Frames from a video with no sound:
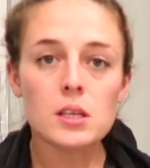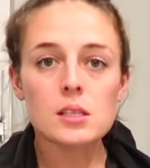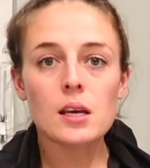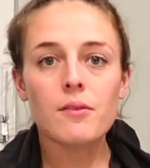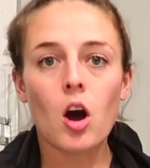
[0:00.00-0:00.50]

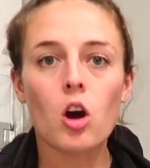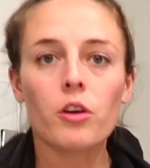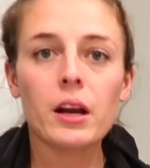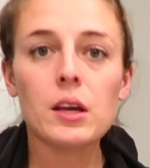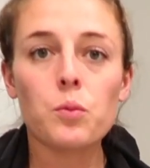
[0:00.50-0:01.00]
since I've
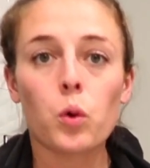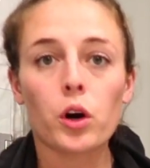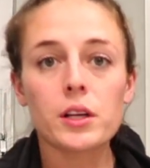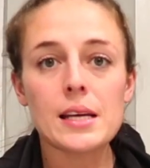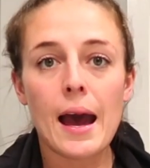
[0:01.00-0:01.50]
already
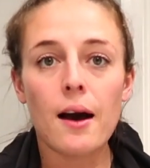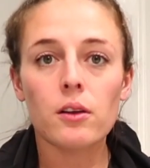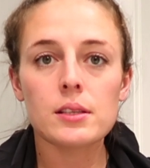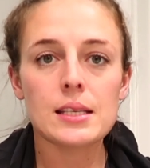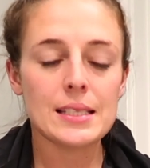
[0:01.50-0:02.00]
worked
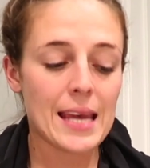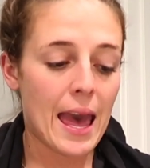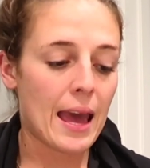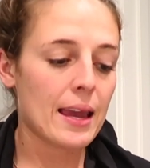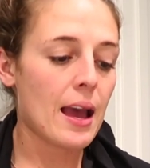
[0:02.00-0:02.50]
out
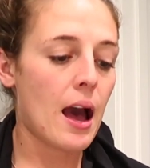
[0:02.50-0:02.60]
today,